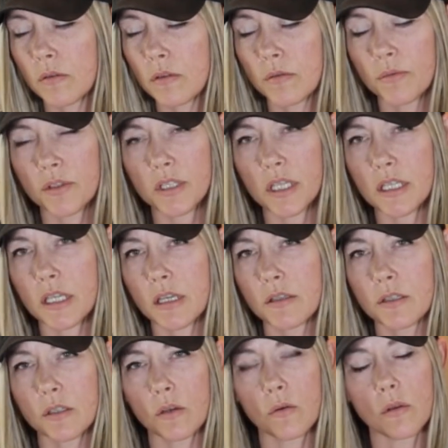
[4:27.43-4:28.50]
horrible
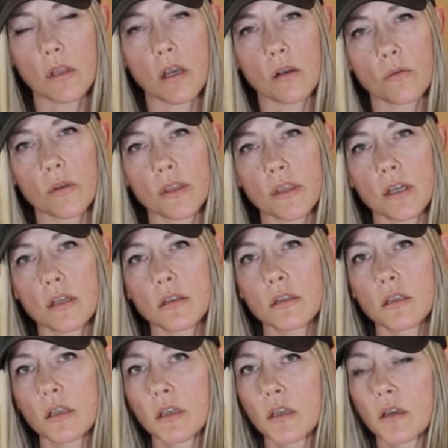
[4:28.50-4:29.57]
details to go along with it.
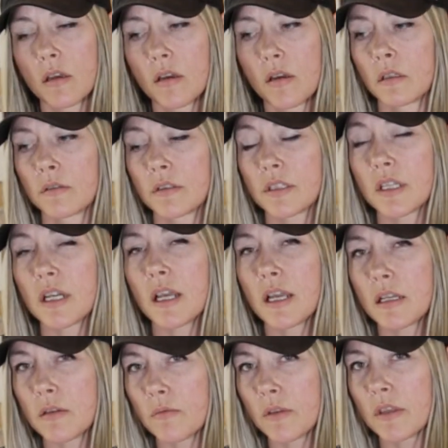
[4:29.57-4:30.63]
just going to
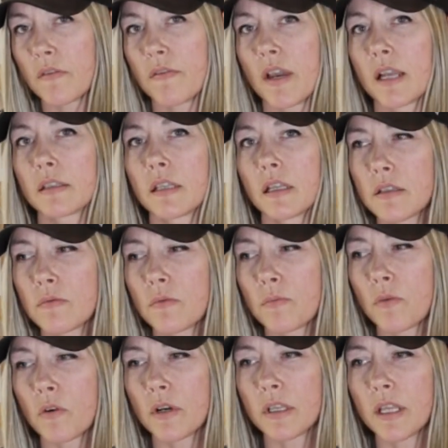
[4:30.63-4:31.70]
end it with the fact that it's
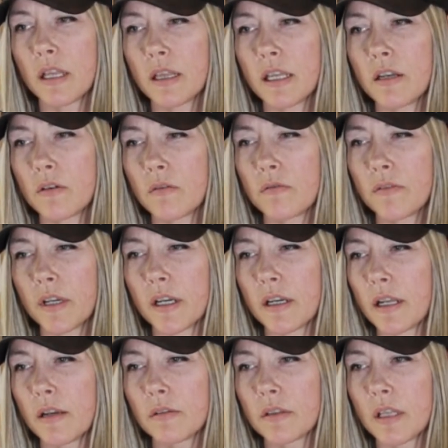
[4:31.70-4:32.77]
reported that Lino
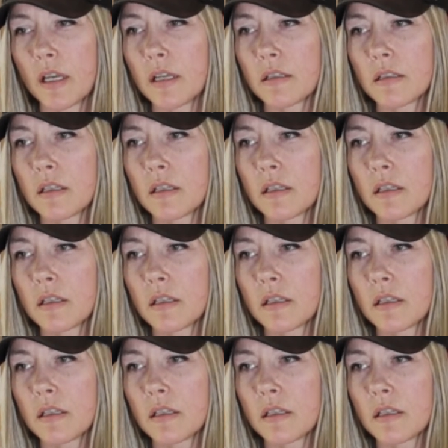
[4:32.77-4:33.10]
figured out that